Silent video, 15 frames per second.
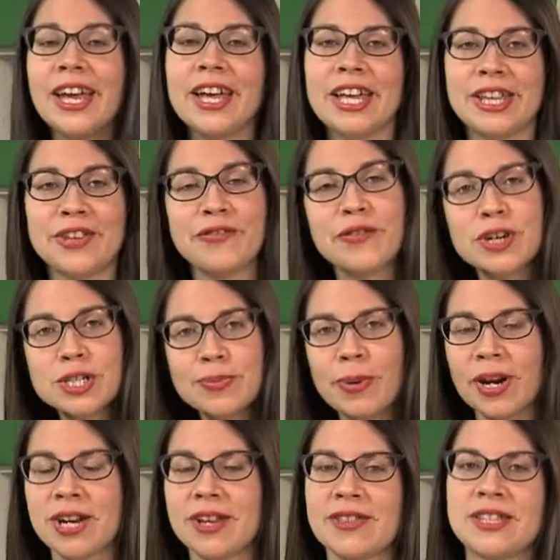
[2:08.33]
In the first
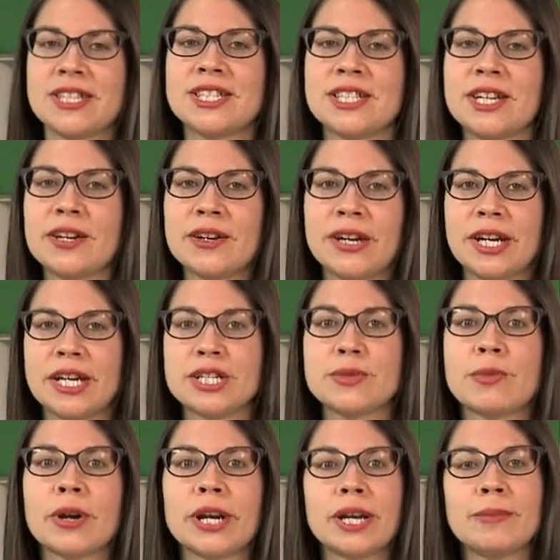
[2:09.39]
part of this series,
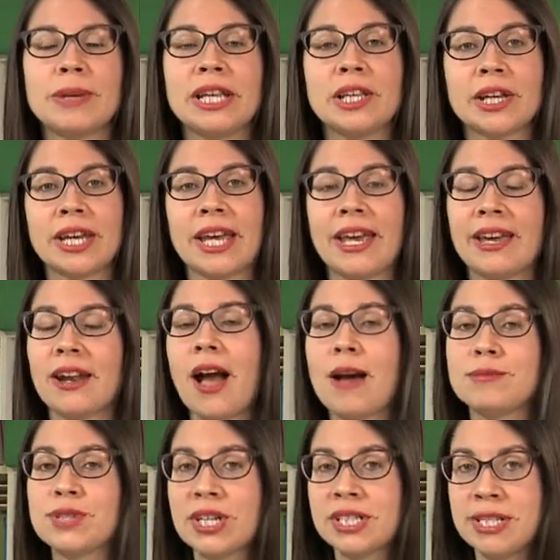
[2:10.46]
we're going to be looking at
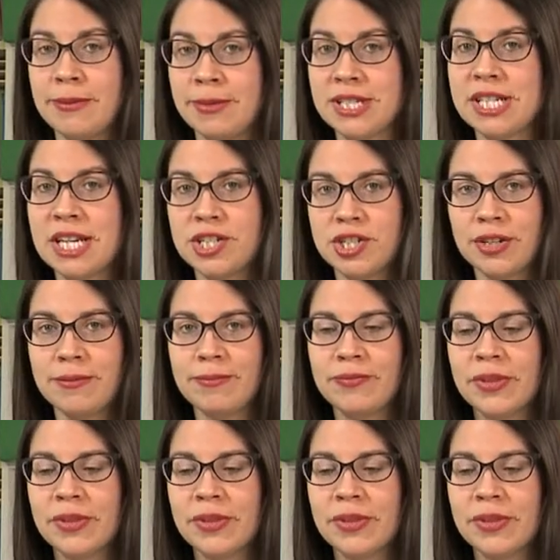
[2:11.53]
object imitation.